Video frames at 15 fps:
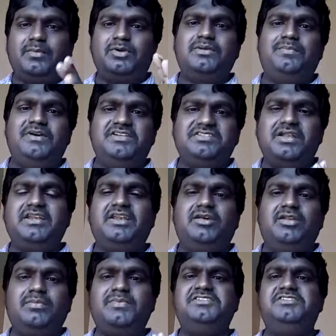about the personality
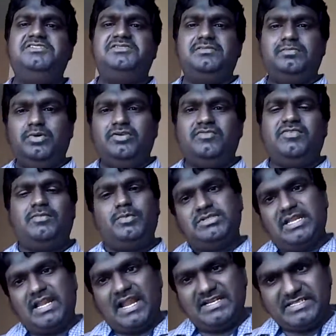development system book for more
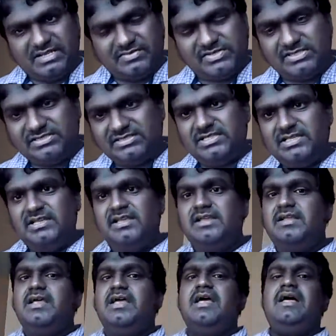than 100 hours.
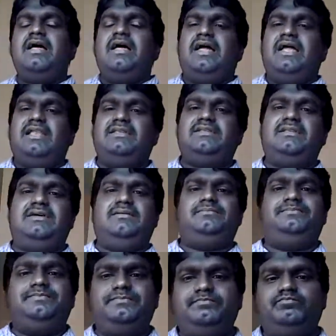And
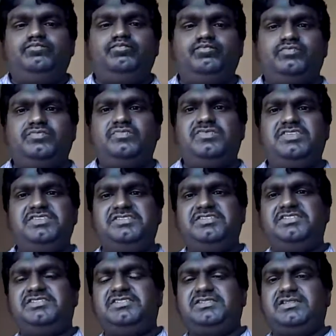this
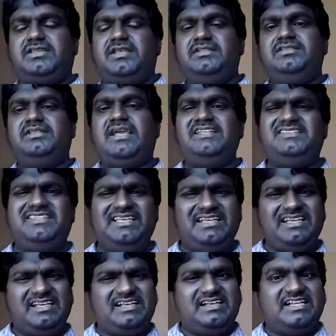is, I think,
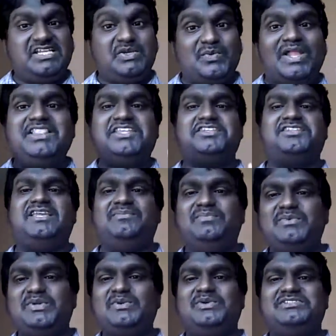12th step
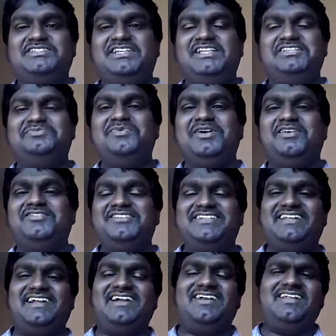towards the Guinness Book of
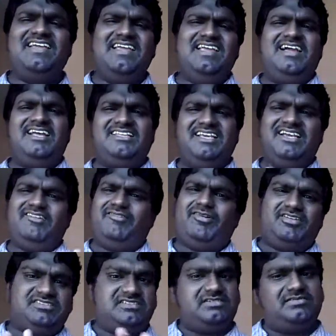World Record. I think I have
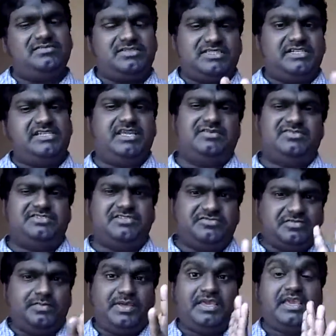cost 30 hours
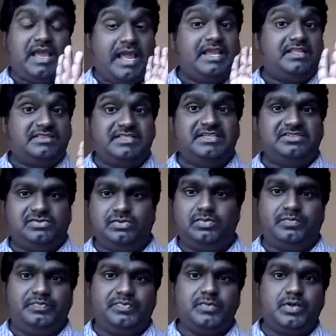of speaking. I think
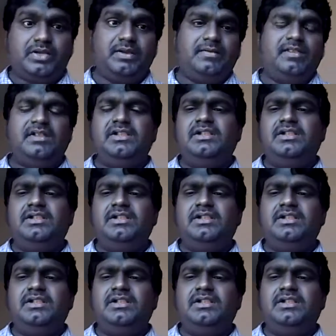so. Okay,